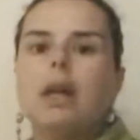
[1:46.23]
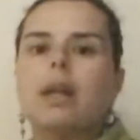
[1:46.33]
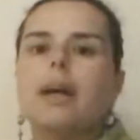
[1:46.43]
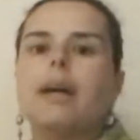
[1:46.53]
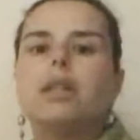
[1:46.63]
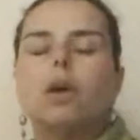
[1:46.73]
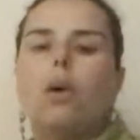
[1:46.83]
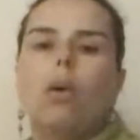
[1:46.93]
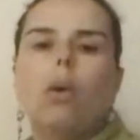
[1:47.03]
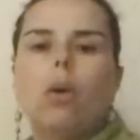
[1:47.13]
that
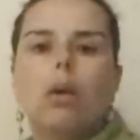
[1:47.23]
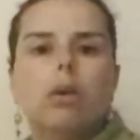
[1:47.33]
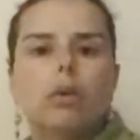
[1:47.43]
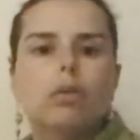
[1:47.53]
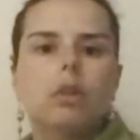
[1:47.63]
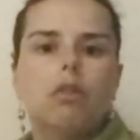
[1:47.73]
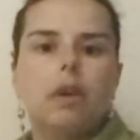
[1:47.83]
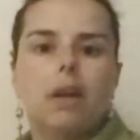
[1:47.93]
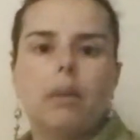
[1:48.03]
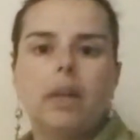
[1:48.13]
all those
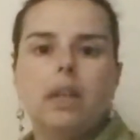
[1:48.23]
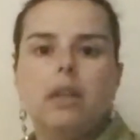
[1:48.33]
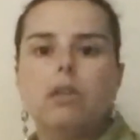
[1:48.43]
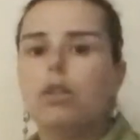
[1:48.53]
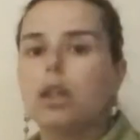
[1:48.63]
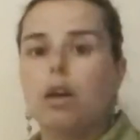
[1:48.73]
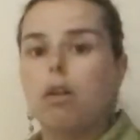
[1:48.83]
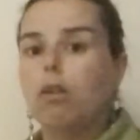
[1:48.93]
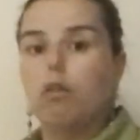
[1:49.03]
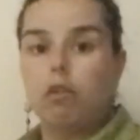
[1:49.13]
different gradients
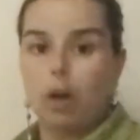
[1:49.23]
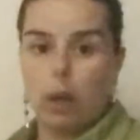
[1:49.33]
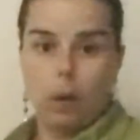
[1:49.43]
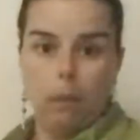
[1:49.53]
follow.